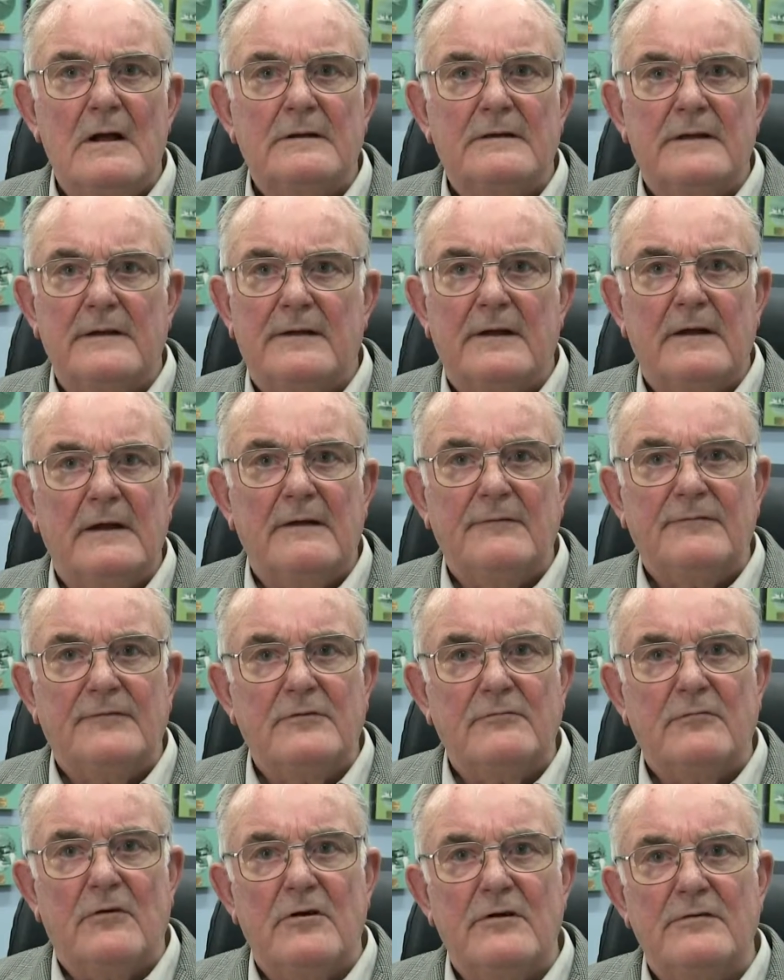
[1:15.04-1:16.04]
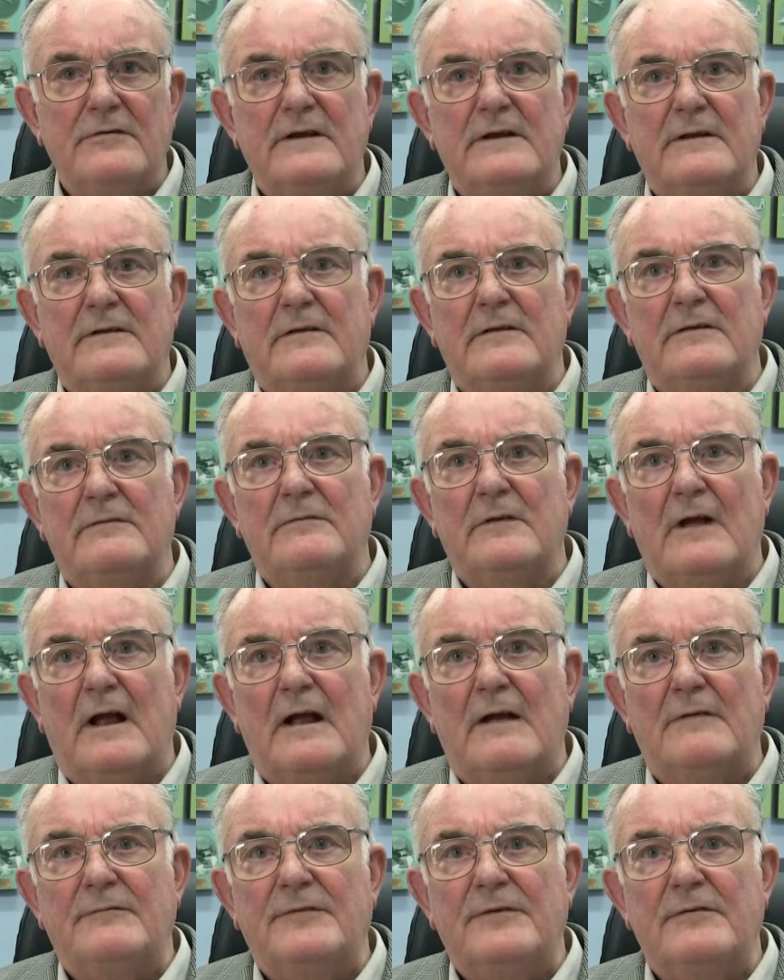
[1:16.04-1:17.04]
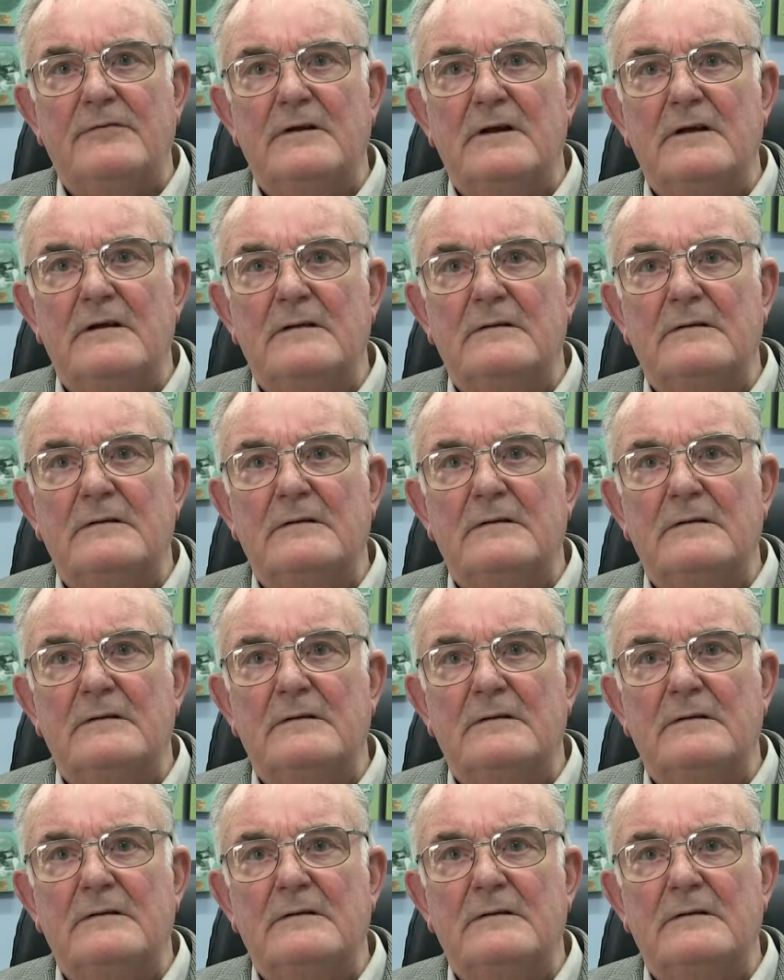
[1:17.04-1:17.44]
Did they have to road it to Hatfield?